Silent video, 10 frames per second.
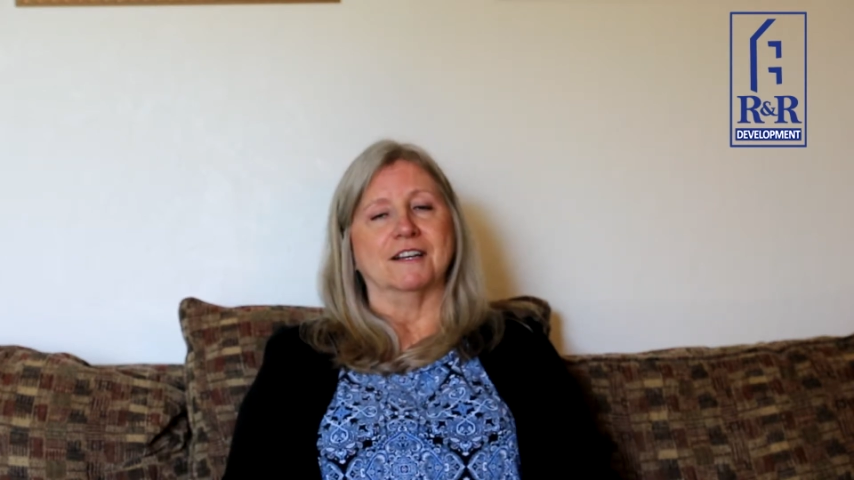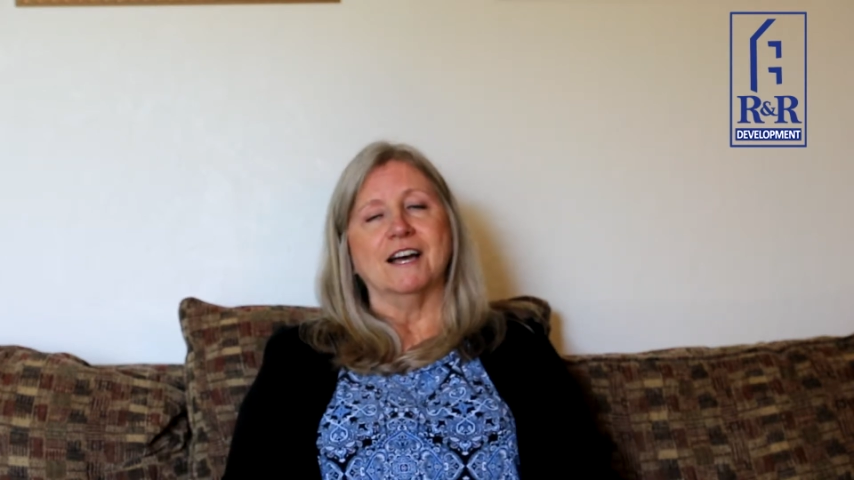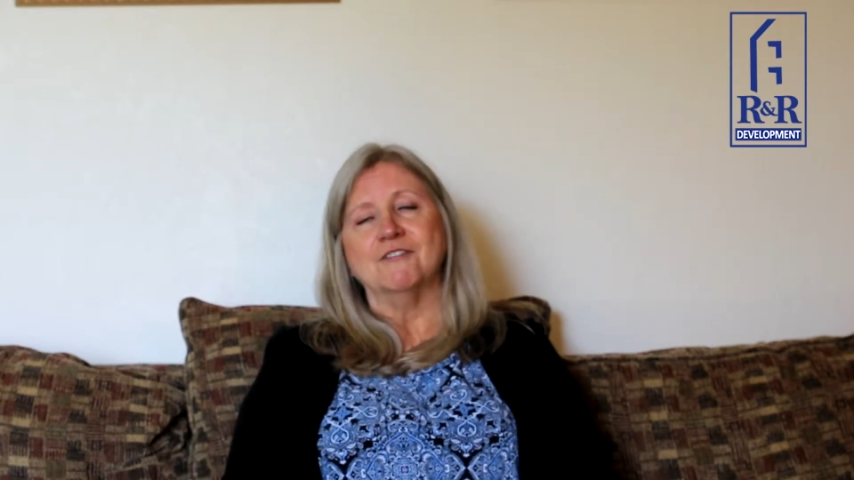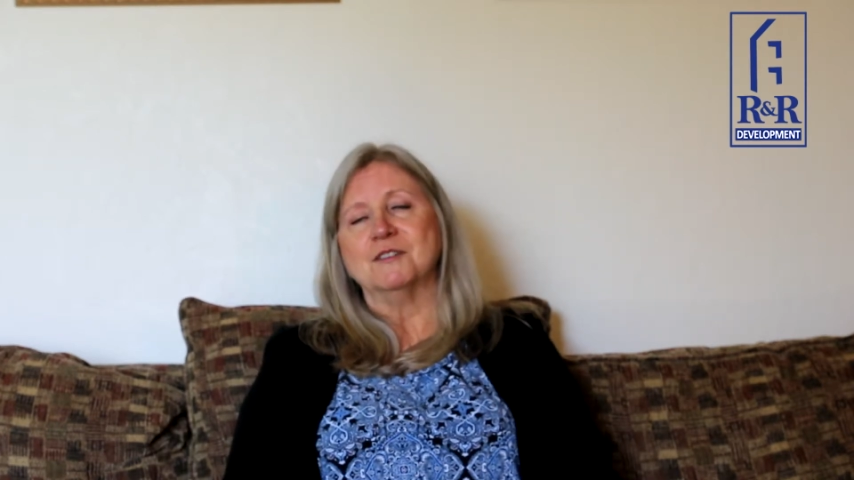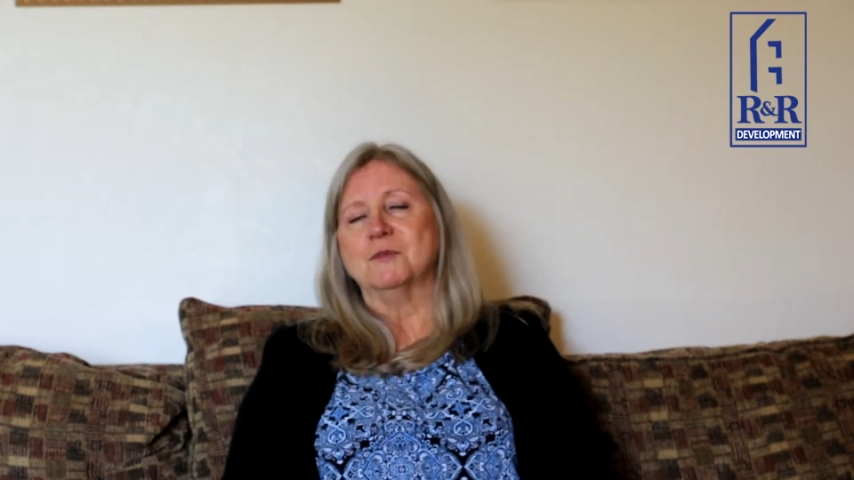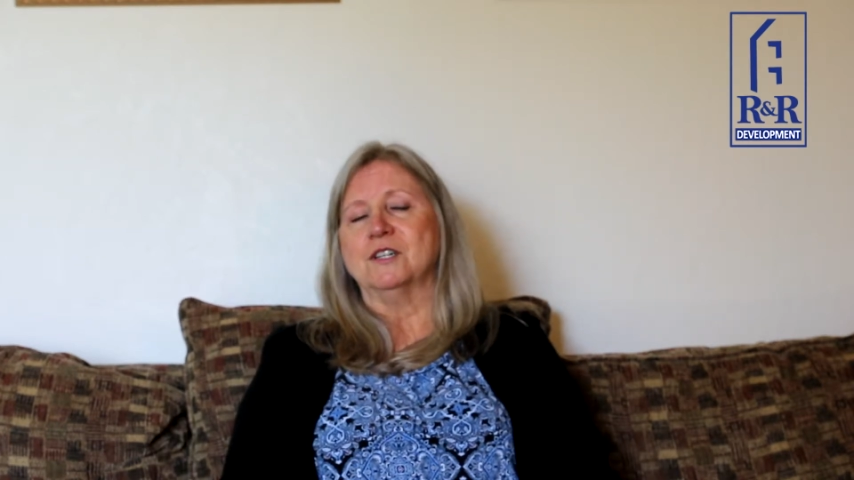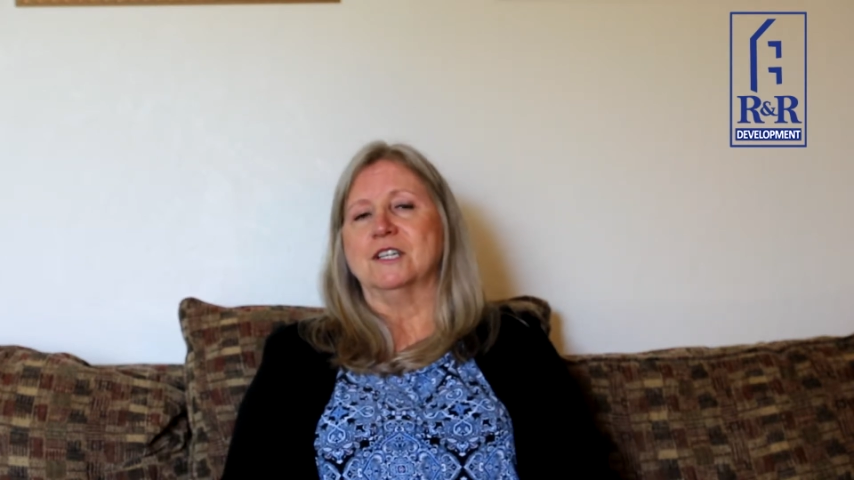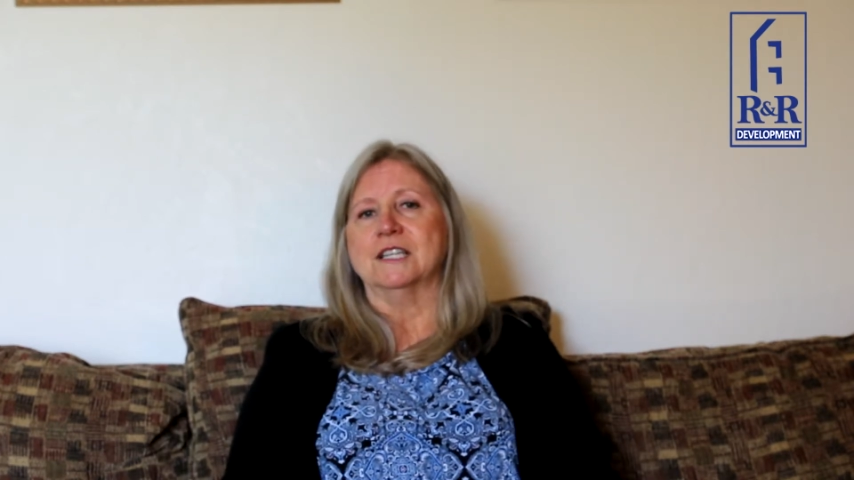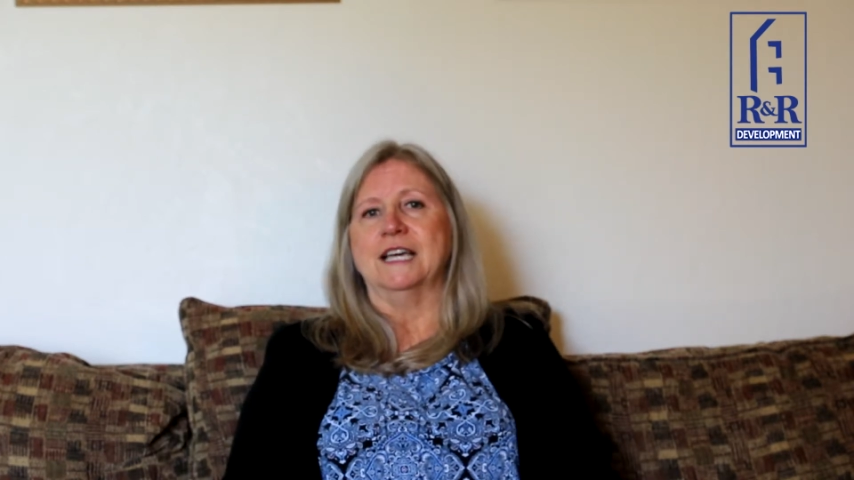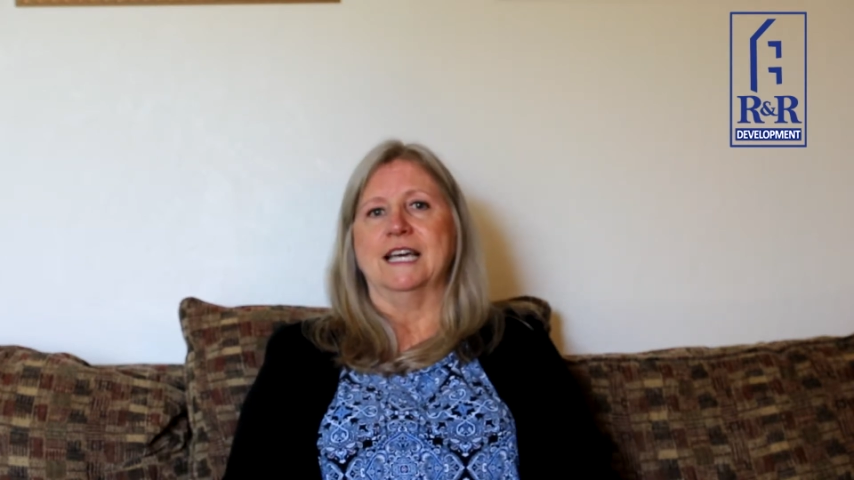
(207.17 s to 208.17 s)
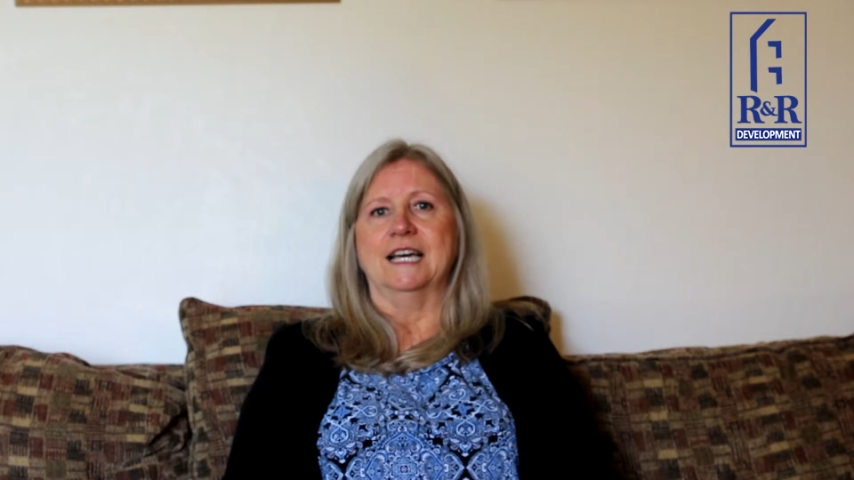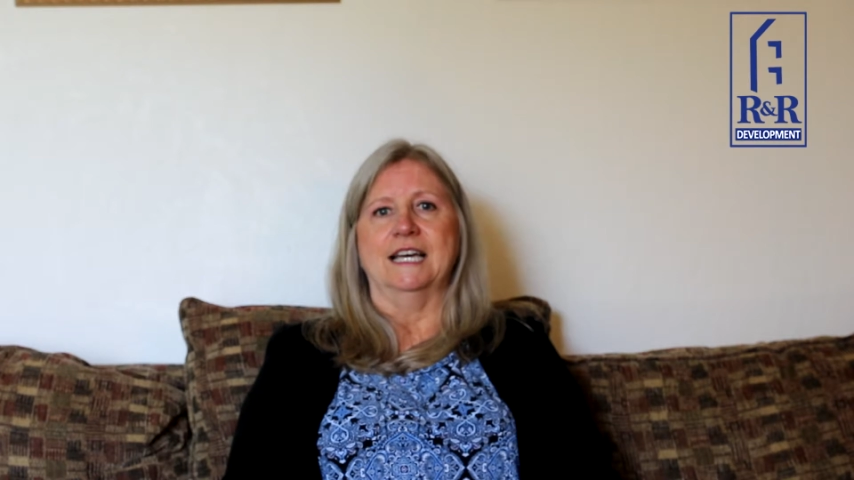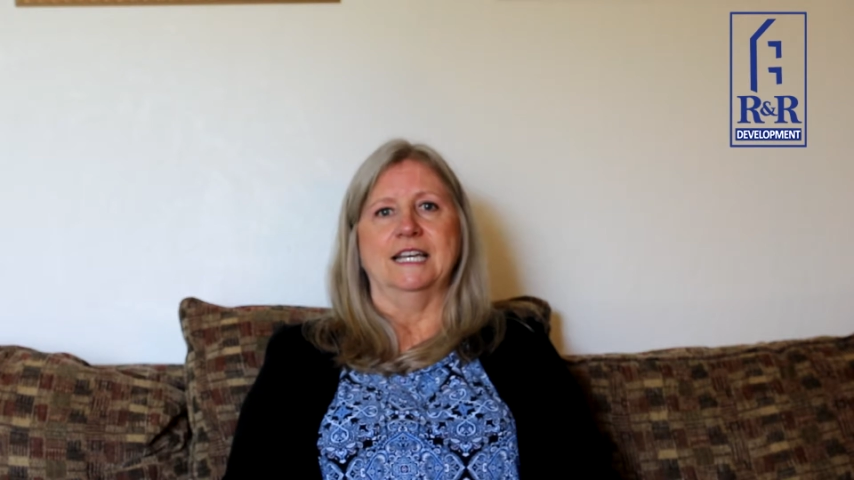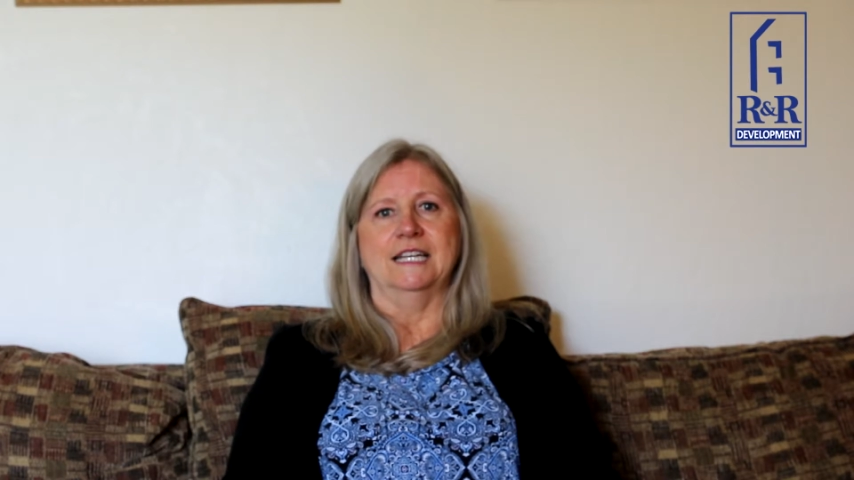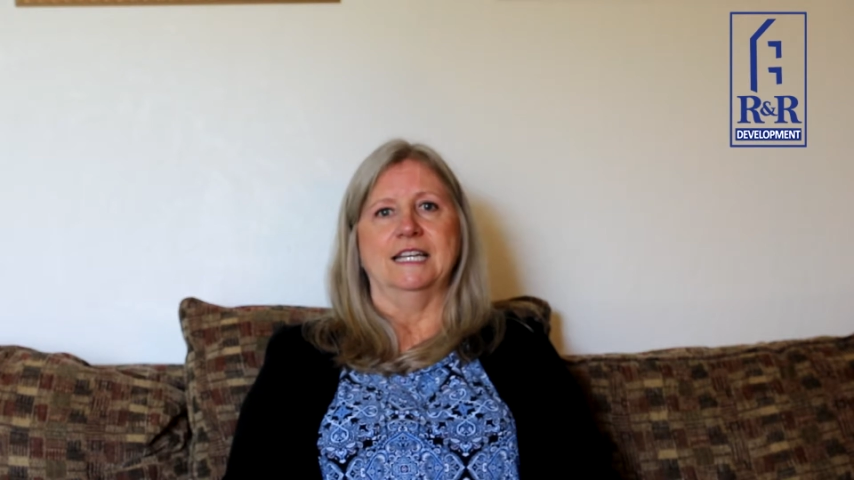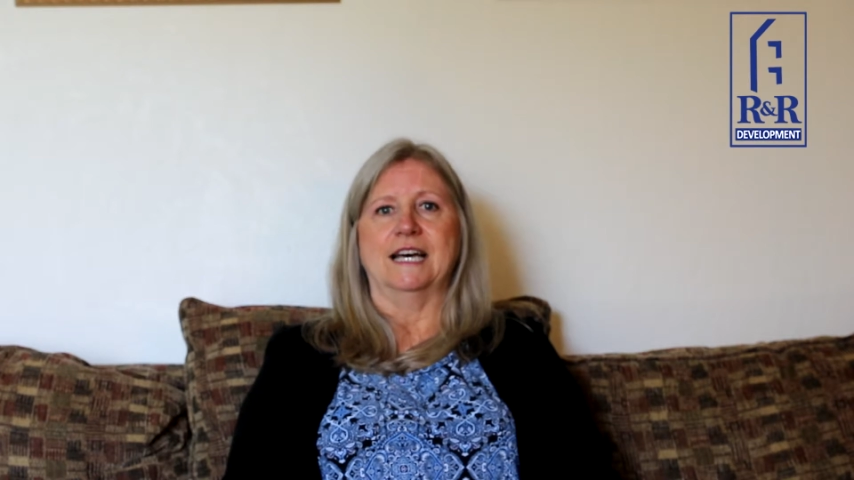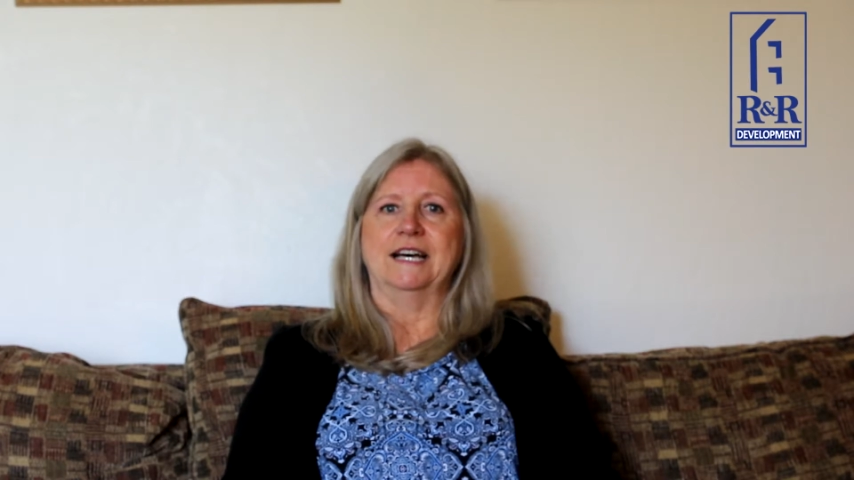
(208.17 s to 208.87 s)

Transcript: comfortable, and